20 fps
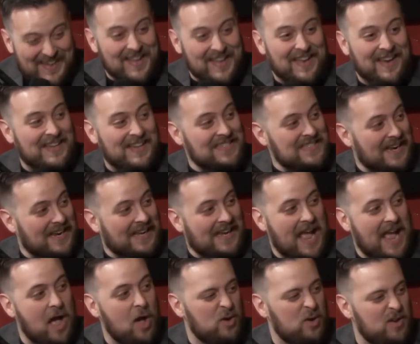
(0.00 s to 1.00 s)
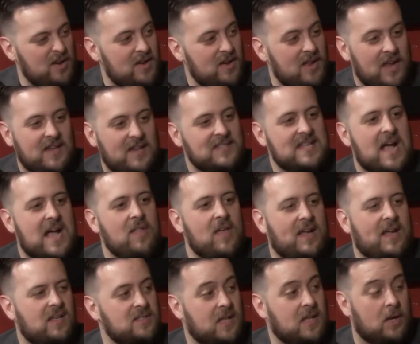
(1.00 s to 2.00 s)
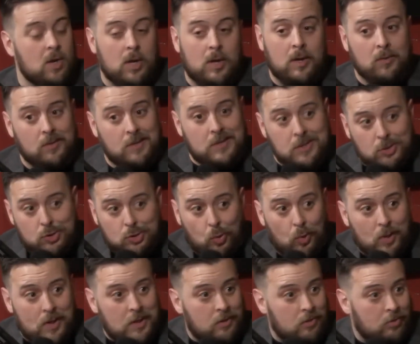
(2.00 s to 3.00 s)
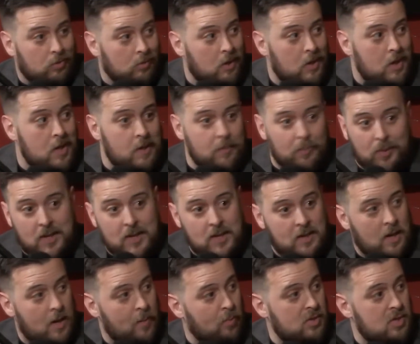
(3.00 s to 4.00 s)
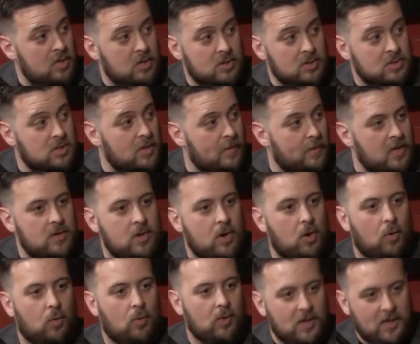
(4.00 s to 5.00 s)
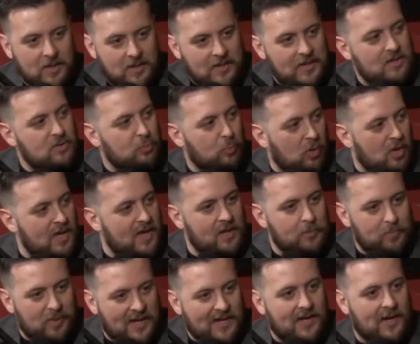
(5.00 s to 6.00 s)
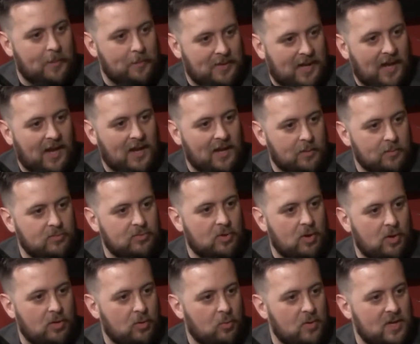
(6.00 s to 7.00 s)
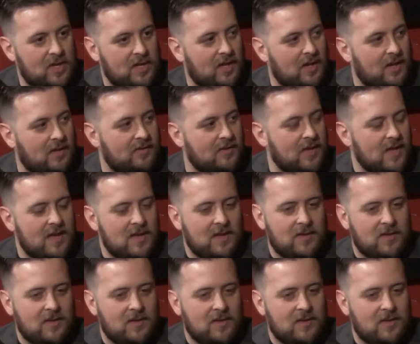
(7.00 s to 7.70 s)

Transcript: And he's an accountant, and it's not like he's like, well, he's 23 and he played a couple years in the. No, he's playing pickup games on the weekends.